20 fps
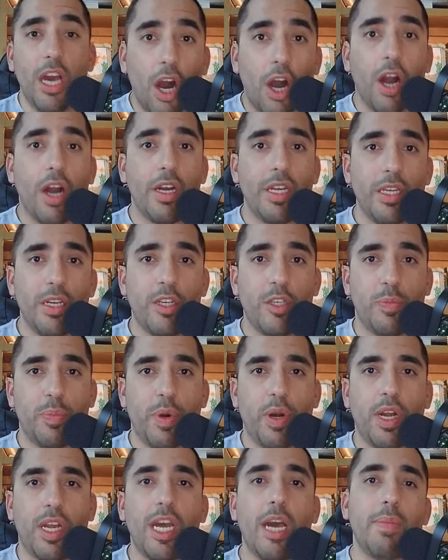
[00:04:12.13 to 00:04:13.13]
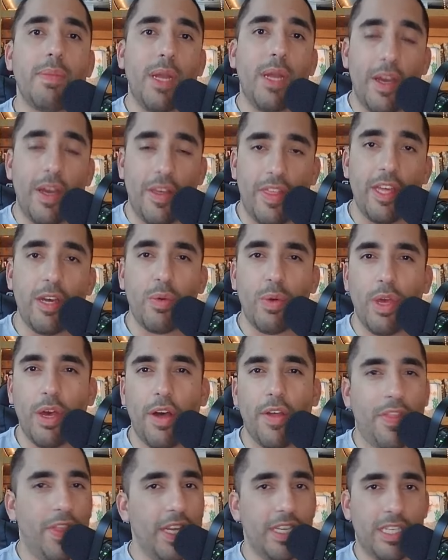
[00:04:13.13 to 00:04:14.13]
Our ears perk up. Now, I think we
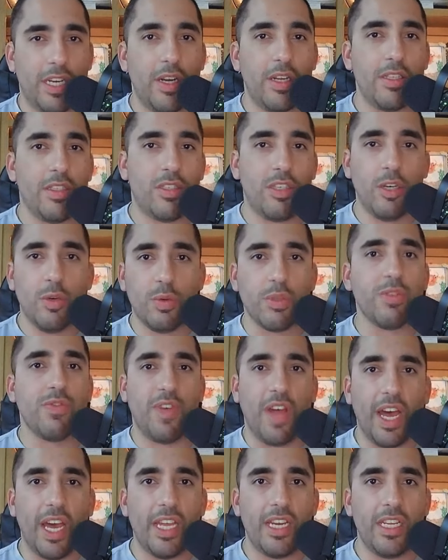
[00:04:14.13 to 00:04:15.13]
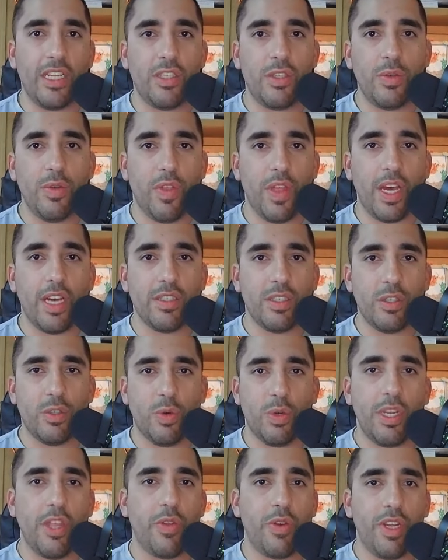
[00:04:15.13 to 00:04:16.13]
all think Terrence Steele was fine in
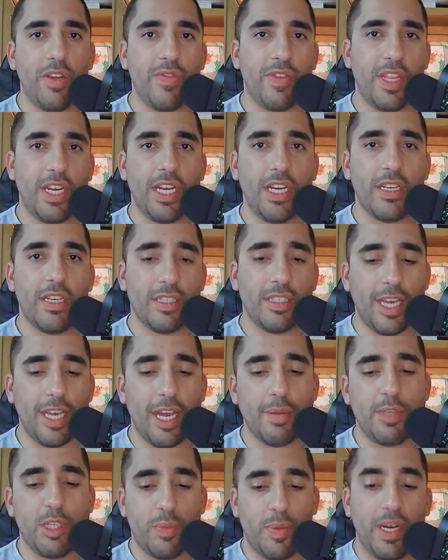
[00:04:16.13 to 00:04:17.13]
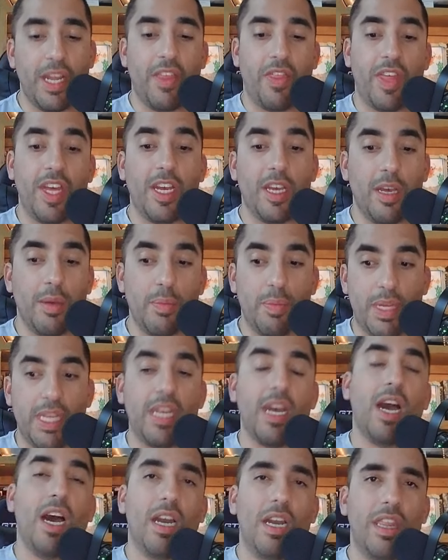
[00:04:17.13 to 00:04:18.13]
2023 for the Dallas Cowboys, but I think
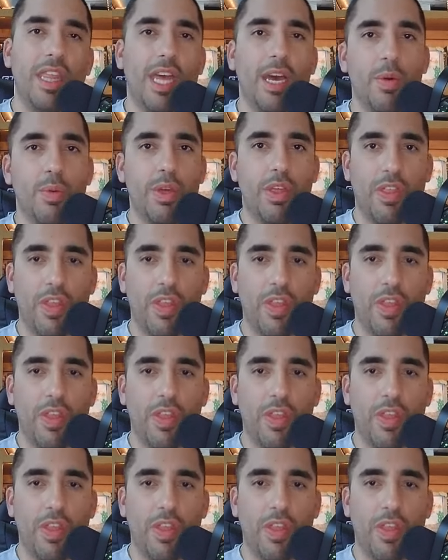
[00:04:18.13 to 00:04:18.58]
beyond that,